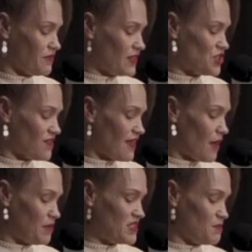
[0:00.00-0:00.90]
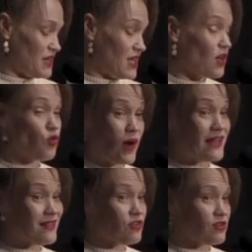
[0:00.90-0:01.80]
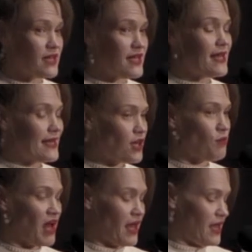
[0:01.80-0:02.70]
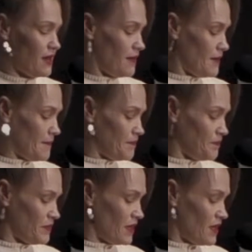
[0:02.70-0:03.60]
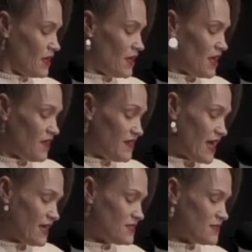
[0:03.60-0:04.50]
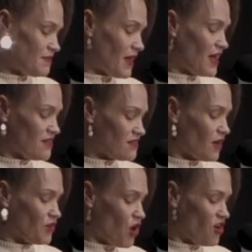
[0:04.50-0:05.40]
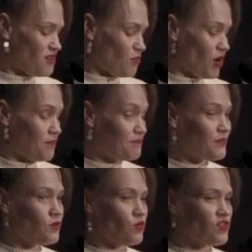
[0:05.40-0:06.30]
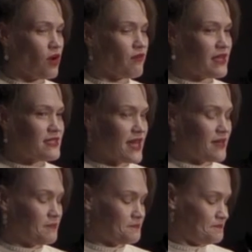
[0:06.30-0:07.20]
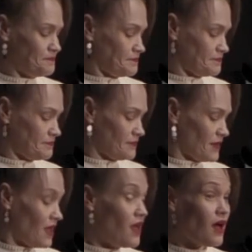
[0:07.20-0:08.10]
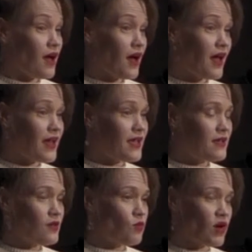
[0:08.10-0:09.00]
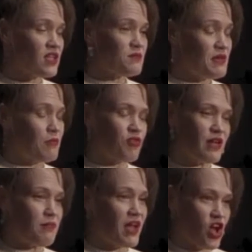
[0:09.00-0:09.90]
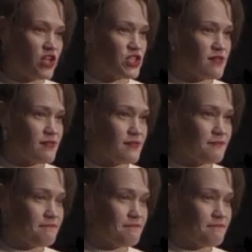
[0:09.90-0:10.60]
that just happened to be, quite literally, nearby. In the end, I discovered Hart's mom was already dead. I wanted to be a marine biologist.